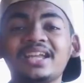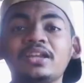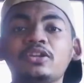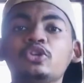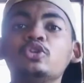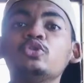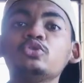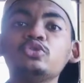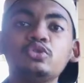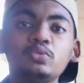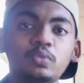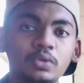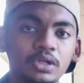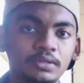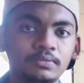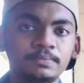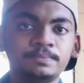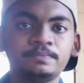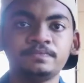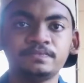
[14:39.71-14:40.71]
used one.
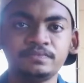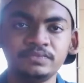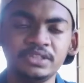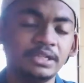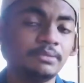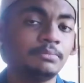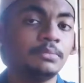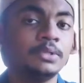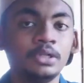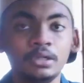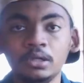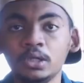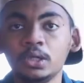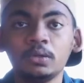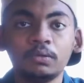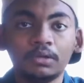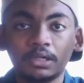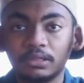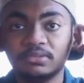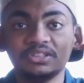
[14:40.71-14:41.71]
Yeah,
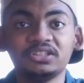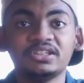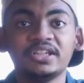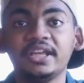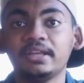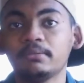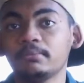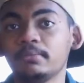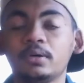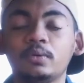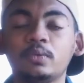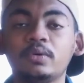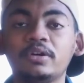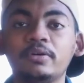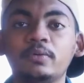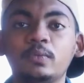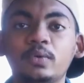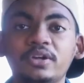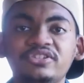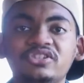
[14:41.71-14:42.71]
what am I saying?
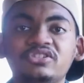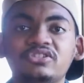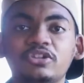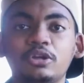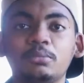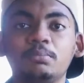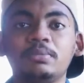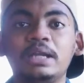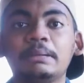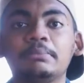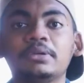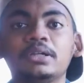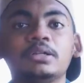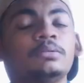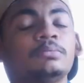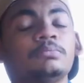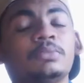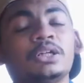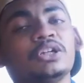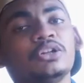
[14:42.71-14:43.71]
My voice is all blabbered.
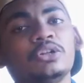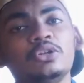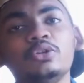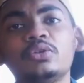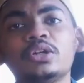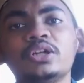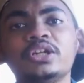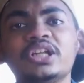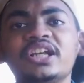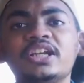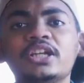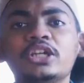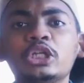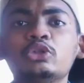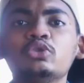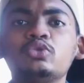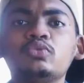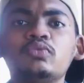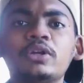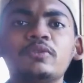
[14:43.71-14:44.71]
But you can get a
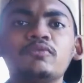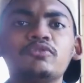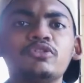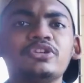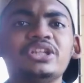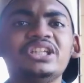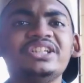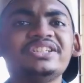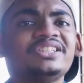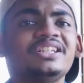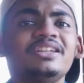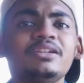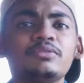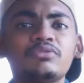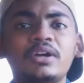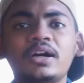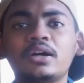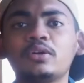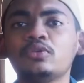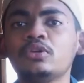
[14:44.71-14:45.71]
used one for easily
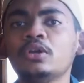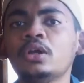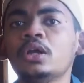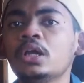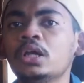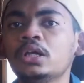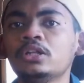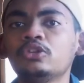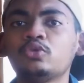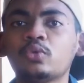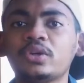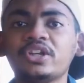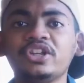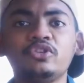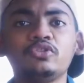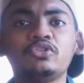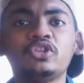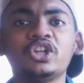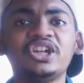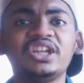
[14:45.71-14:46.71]
around 20
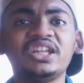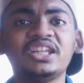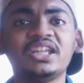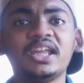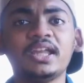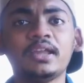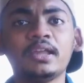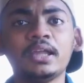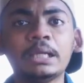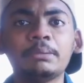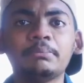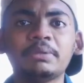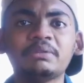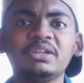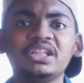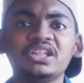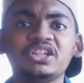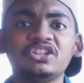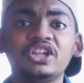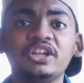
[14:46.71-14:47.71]
to 30k,
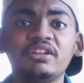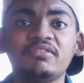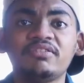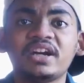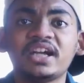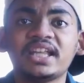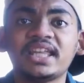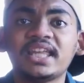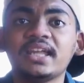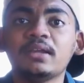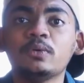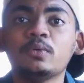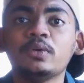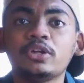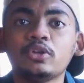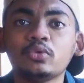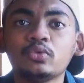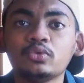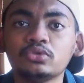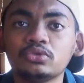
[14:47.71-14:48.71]
maybe in the 35k
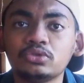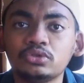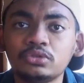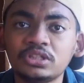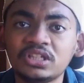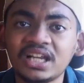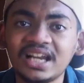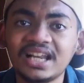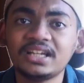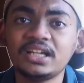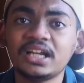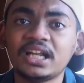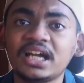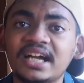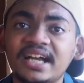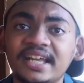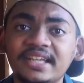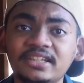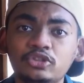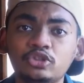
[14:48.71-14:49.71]
when you select the
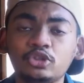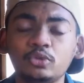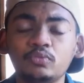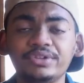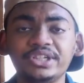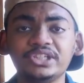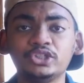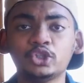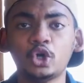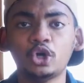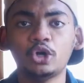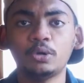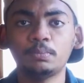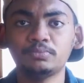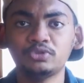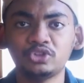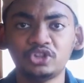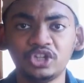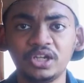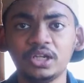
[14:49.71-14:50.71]
high storage
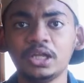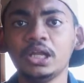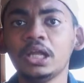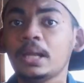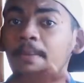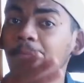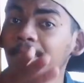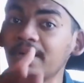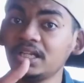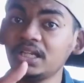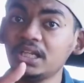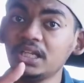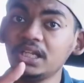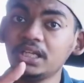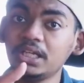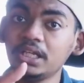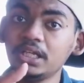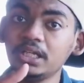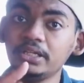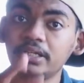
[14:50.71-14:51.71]
option. But
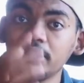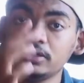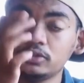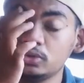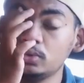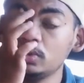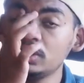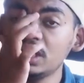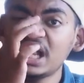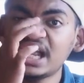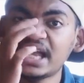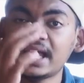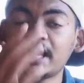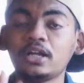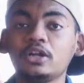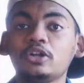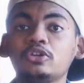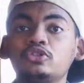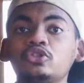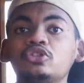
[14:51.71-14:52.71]
it is good,
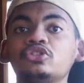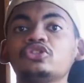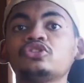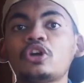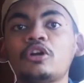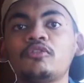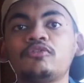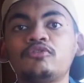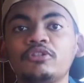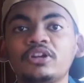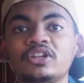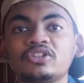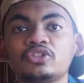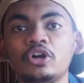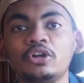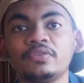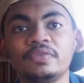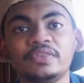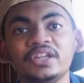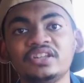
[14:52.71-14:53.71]
and also the softwares
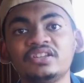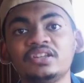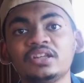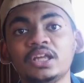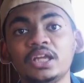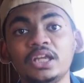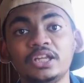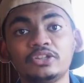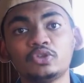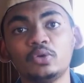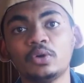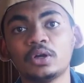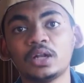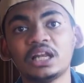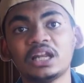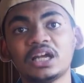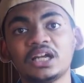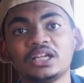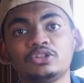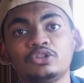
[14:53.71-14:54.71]
on this, it's
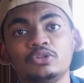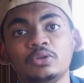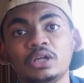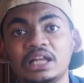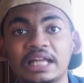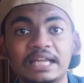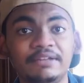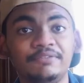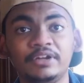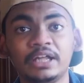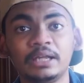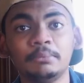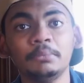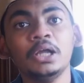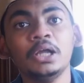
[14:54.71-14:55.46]
gonna last you a lifetime.